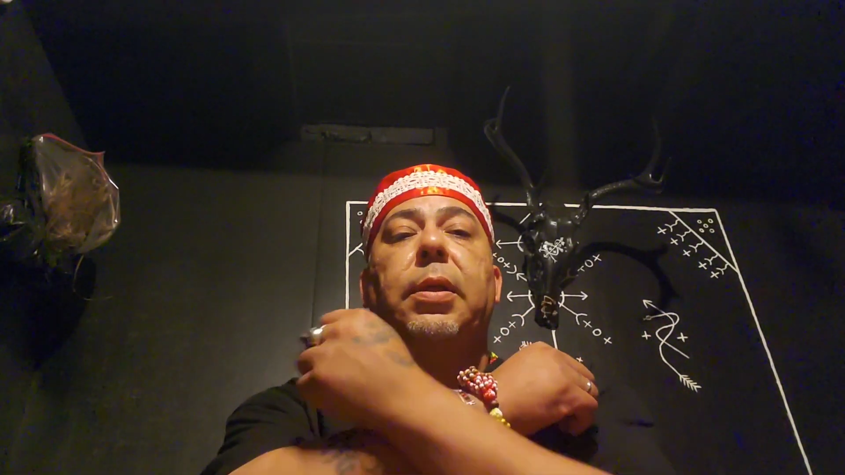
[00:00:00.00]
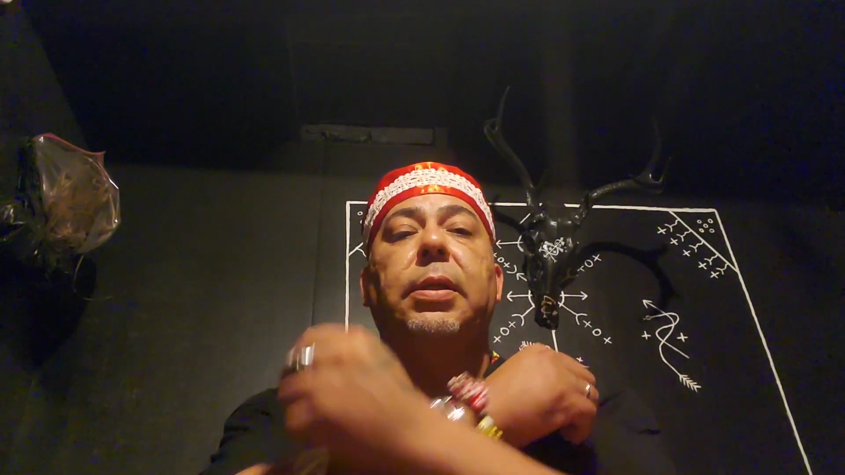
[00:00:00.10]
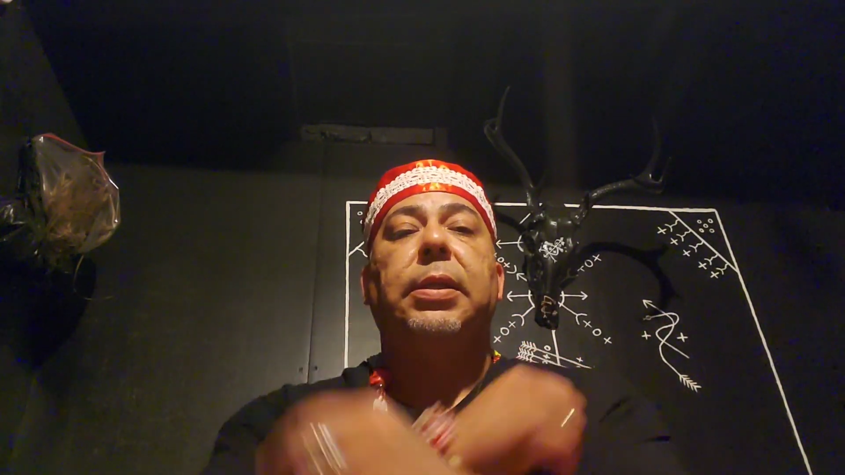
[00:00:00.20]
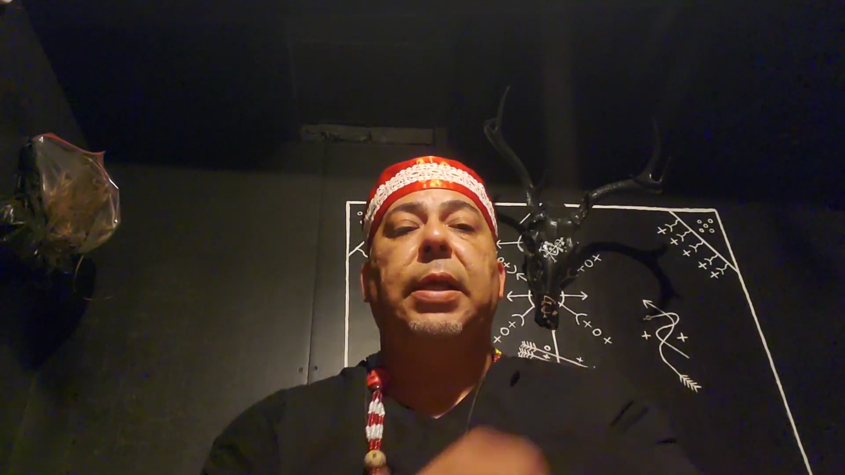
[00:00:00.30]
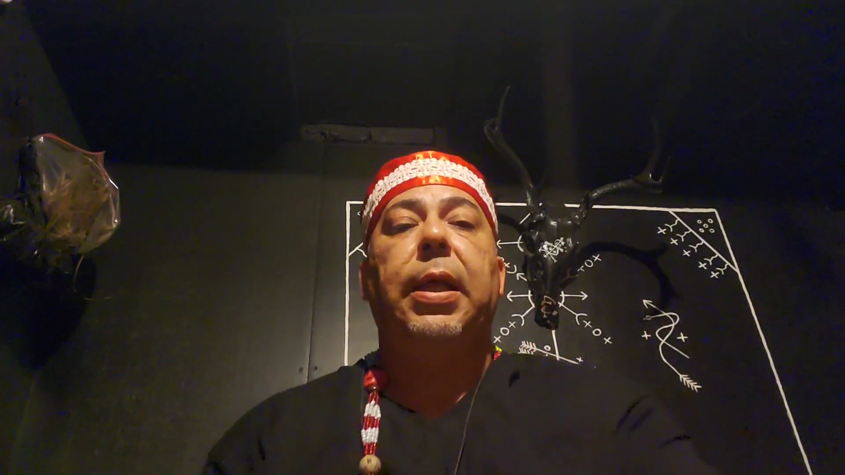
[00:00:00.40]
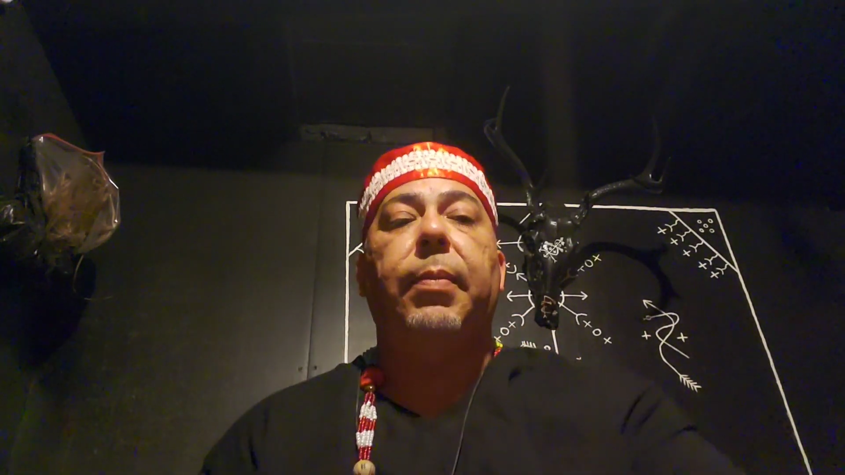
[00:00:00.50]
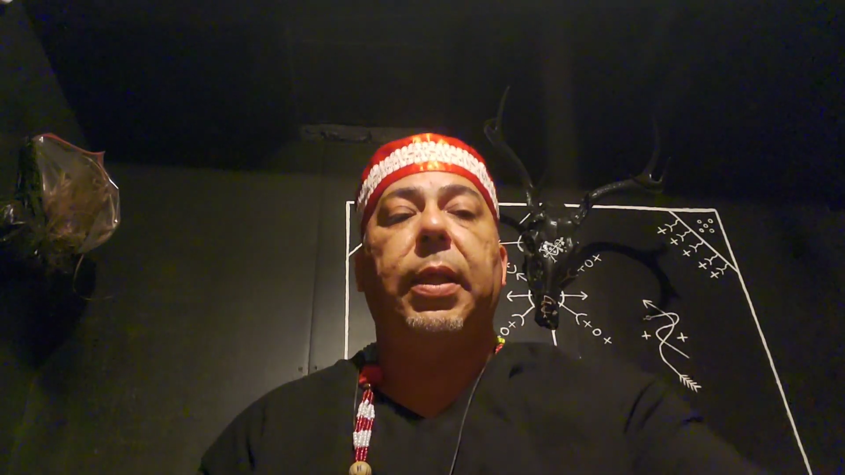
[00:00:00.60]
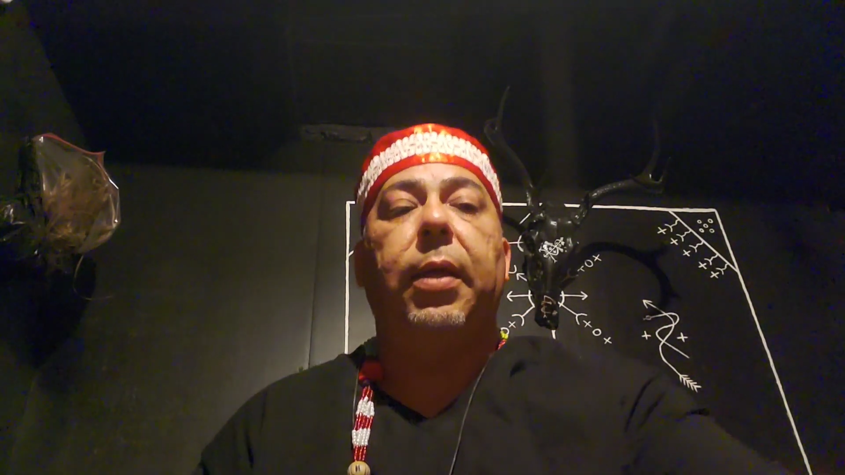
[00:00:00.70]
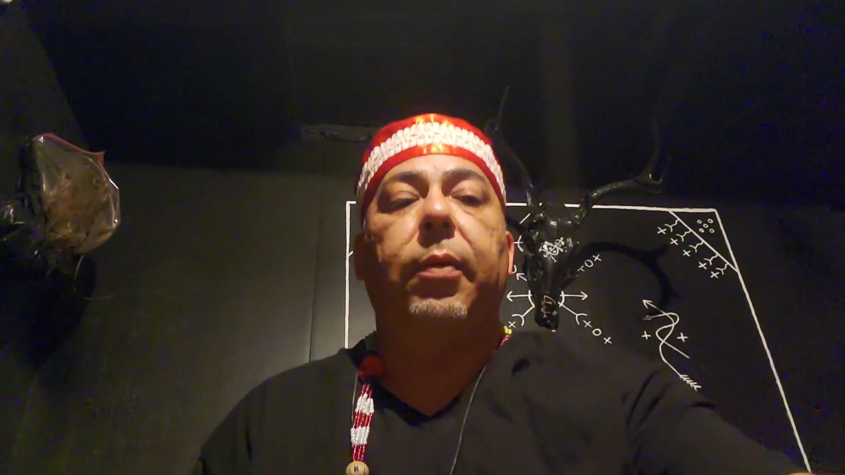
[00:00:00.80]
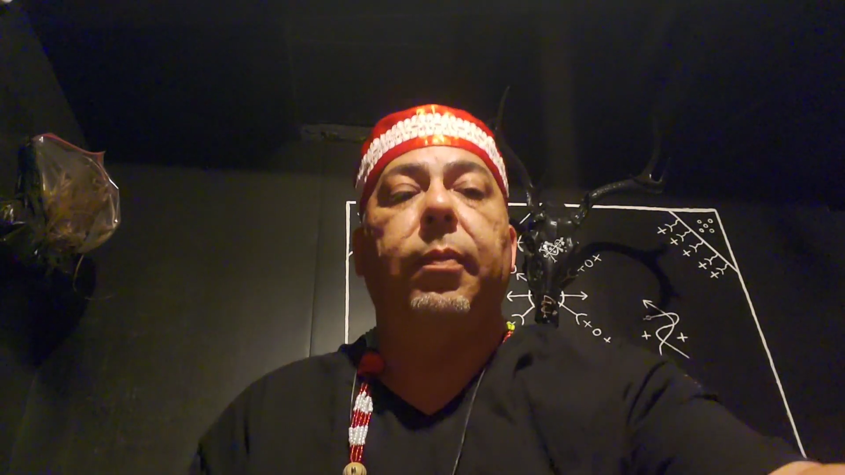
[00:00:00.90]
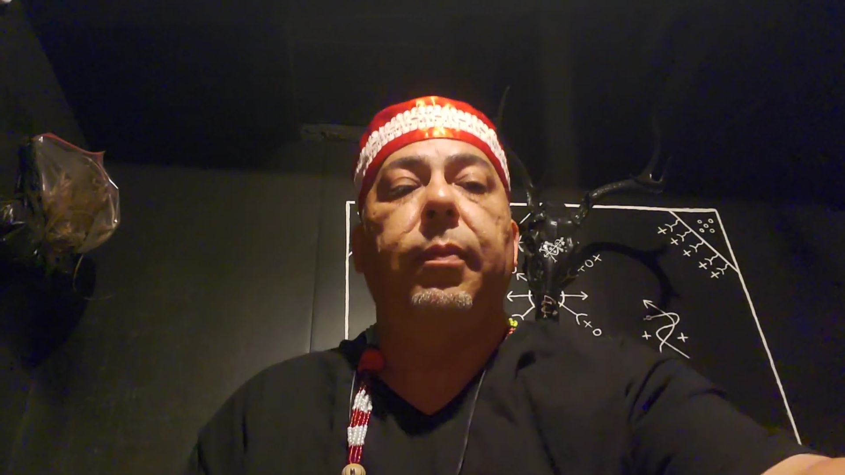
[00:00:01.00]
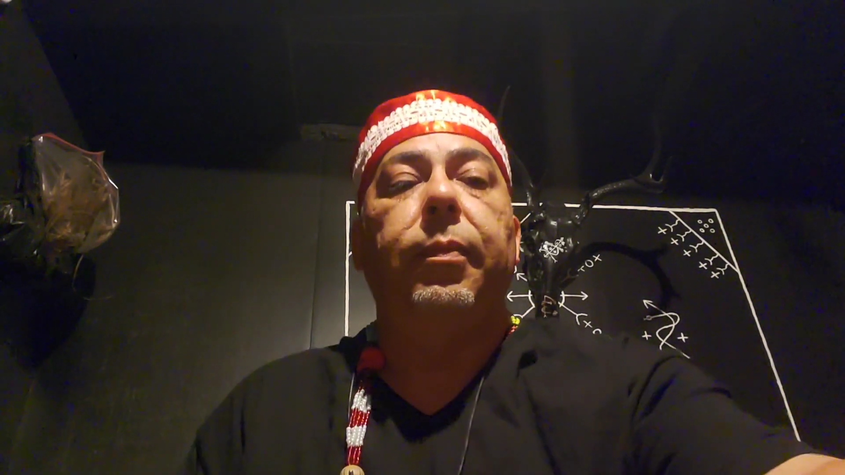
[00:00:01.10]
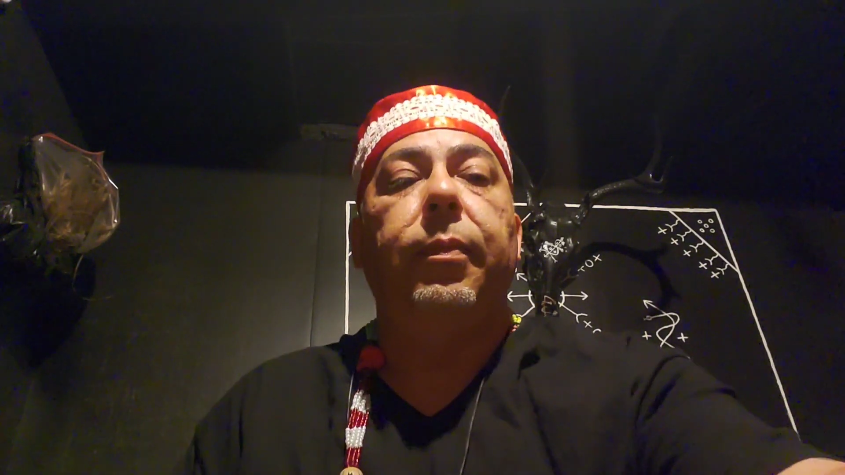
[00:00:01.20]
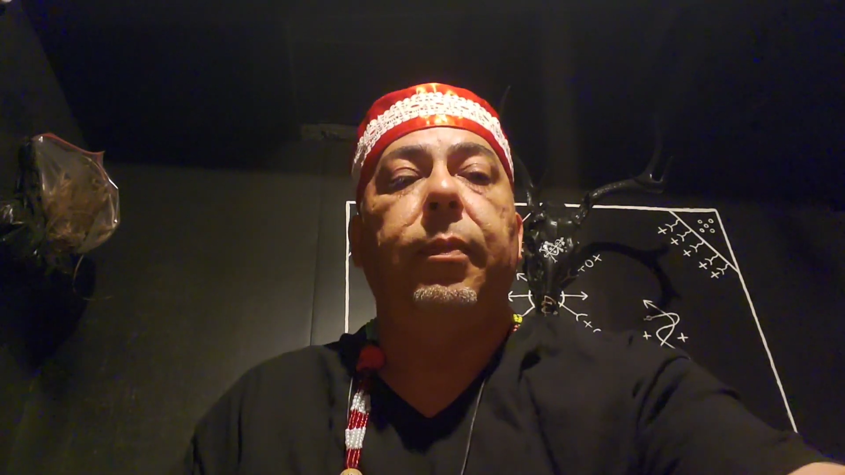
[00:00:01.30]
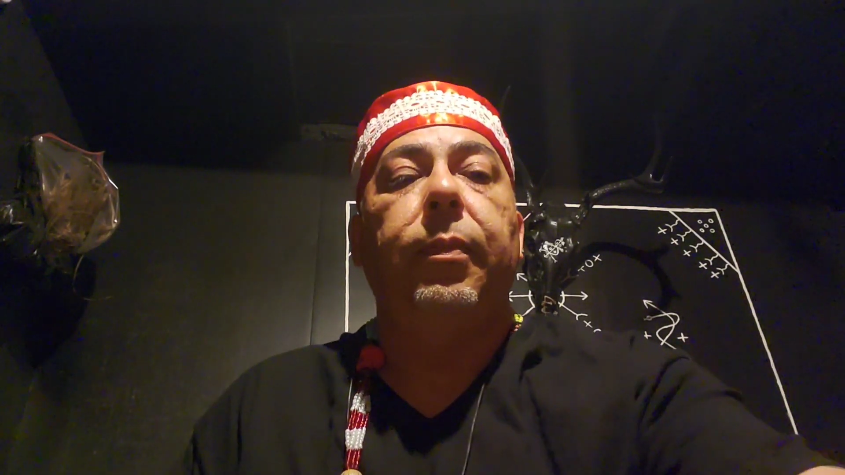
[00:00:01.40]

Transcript: Assalamualaikum.